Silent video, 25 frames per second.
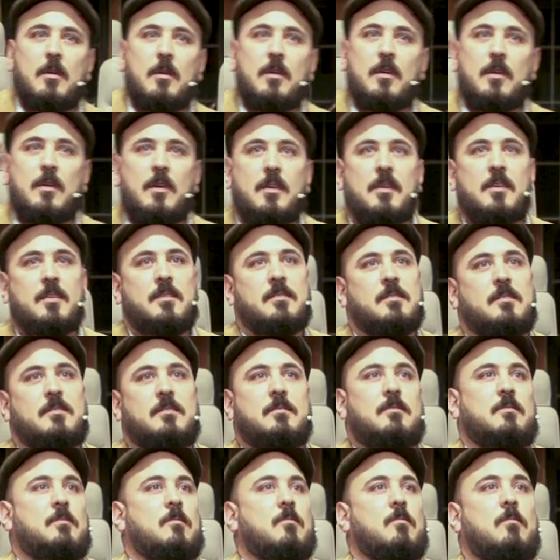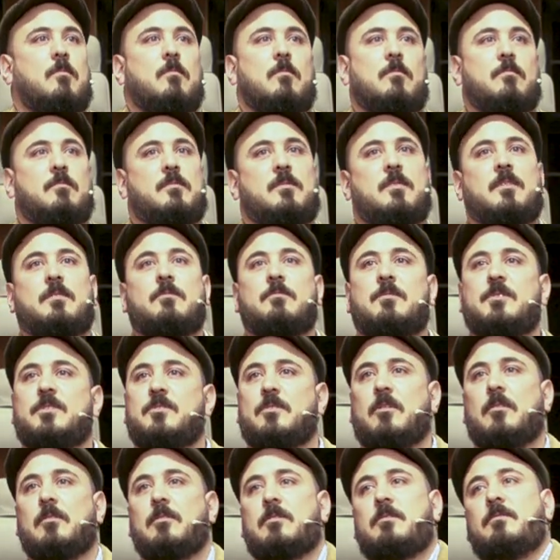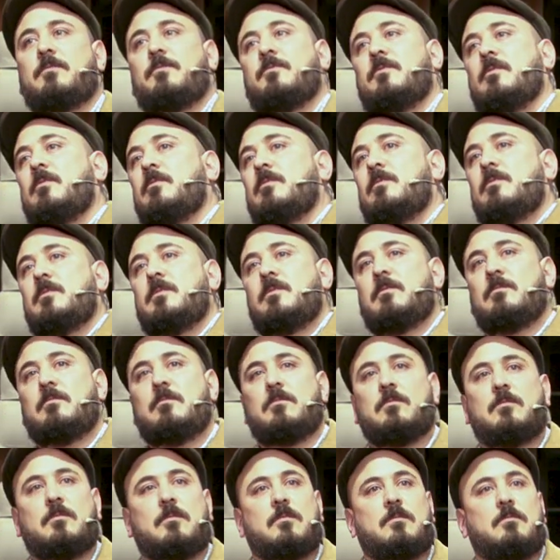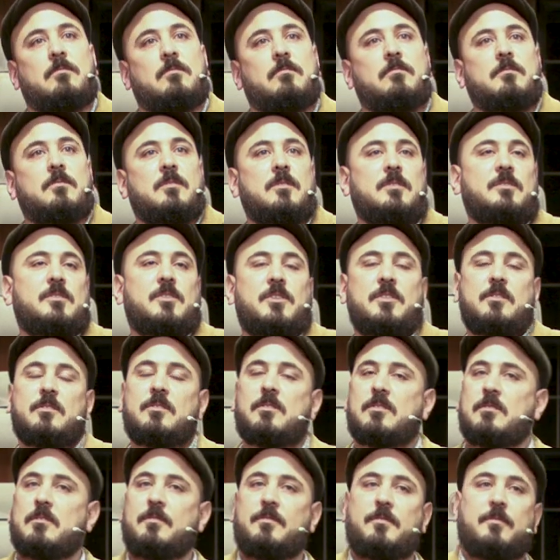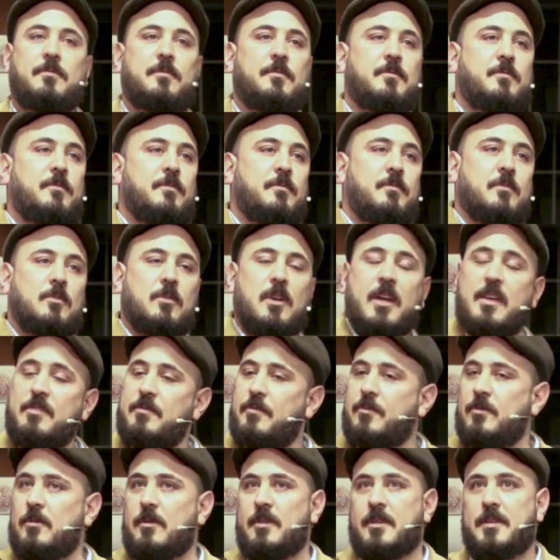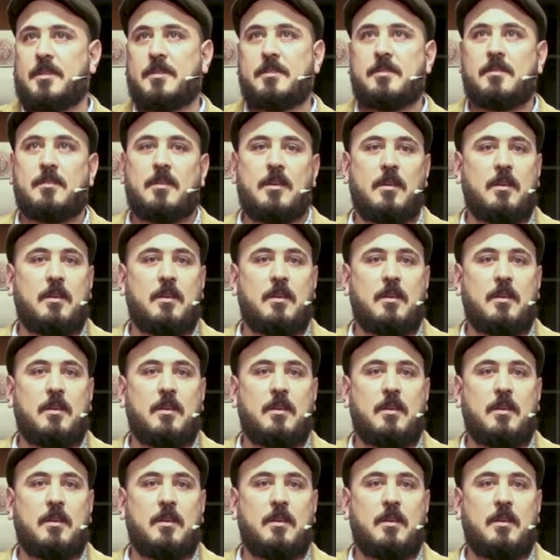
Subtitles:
He's the result of all these years of forgetfulness.